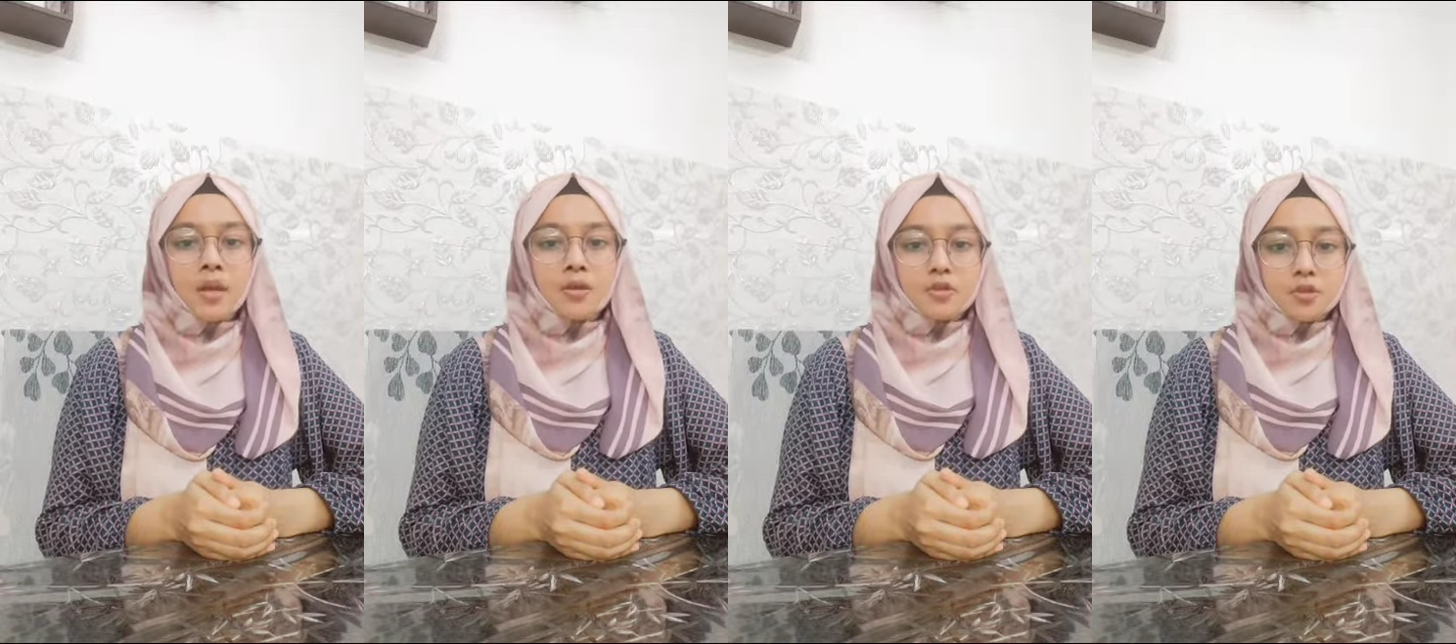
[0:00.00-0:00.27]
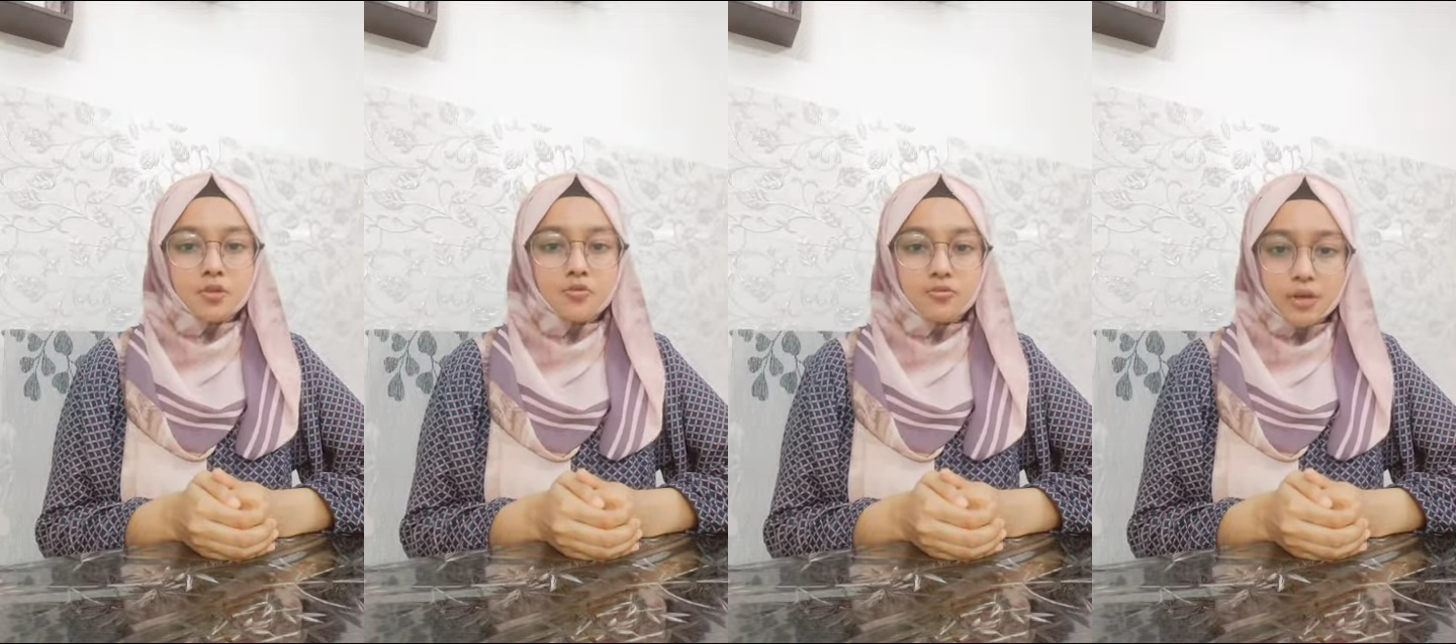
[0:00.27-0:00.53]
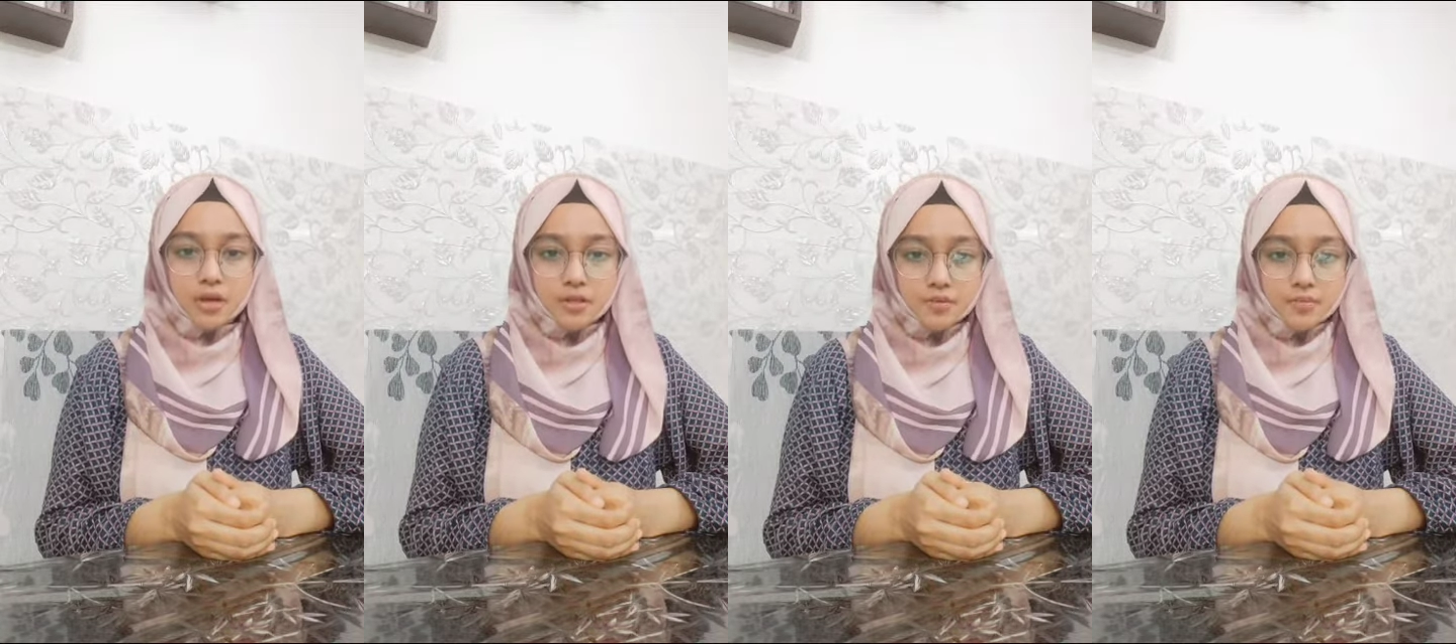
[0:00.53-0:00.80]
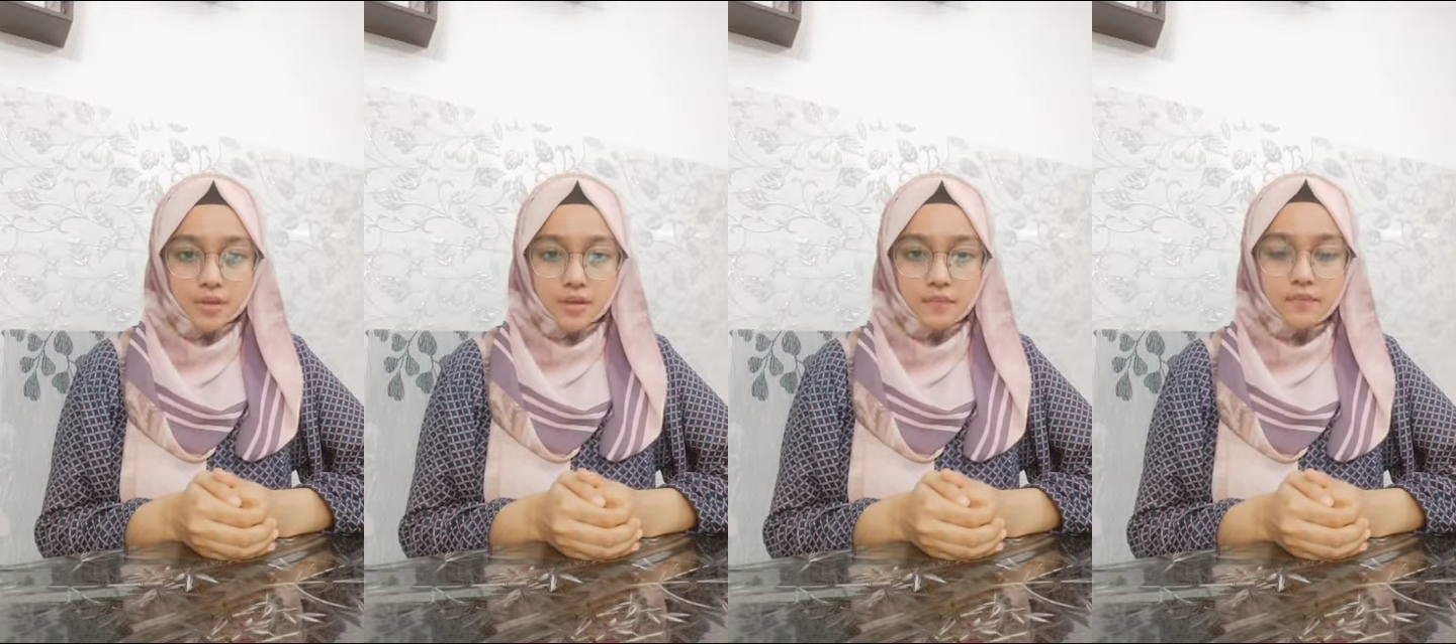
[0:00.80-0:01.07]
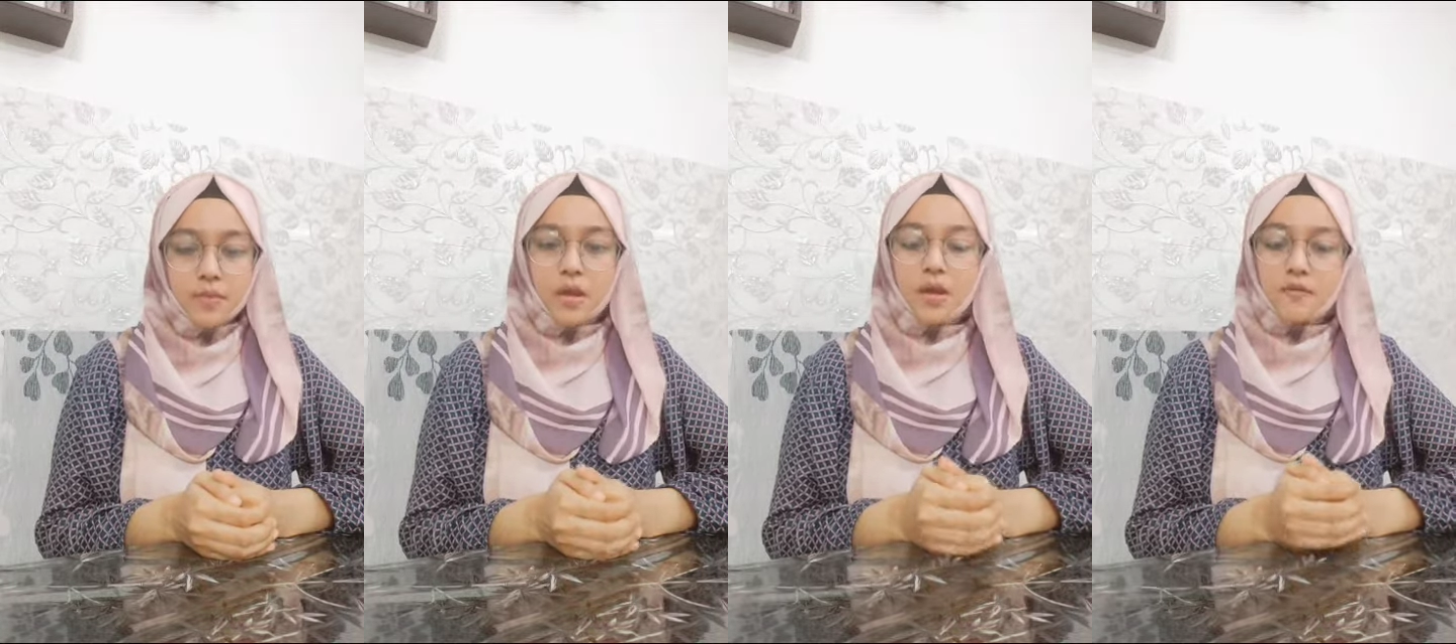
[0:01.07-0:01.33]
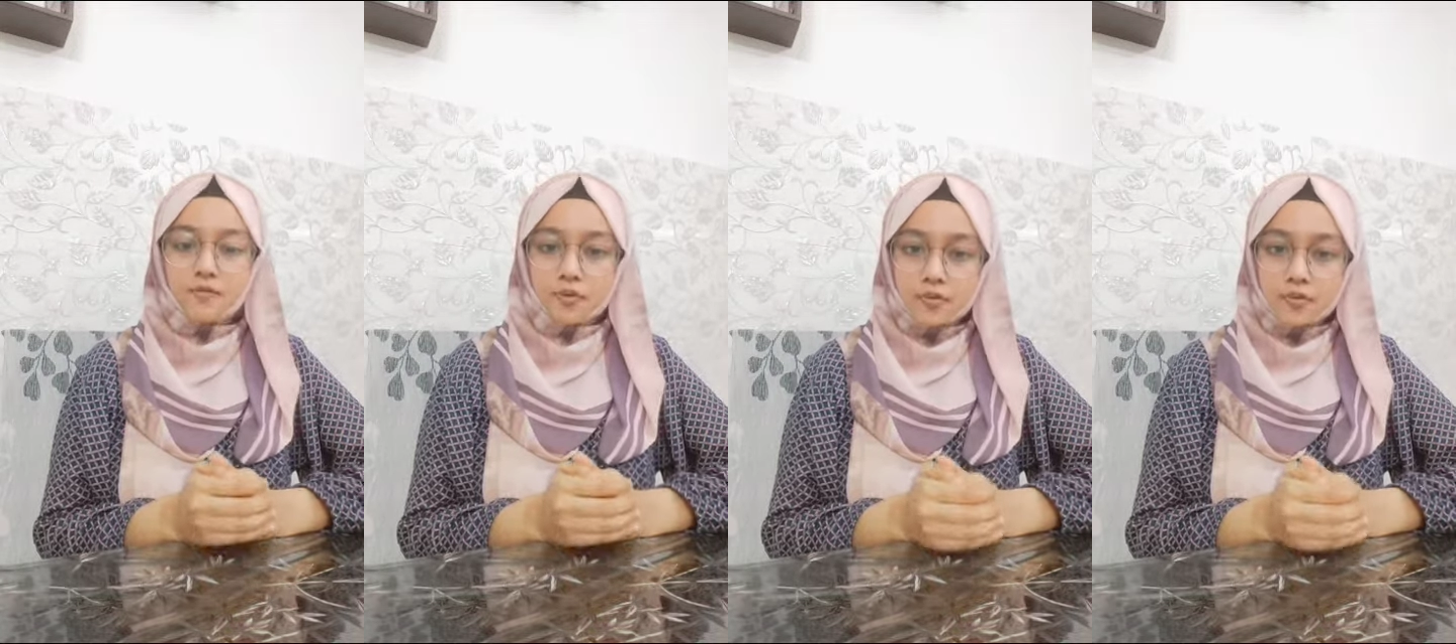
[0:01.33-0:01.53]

So trust me, if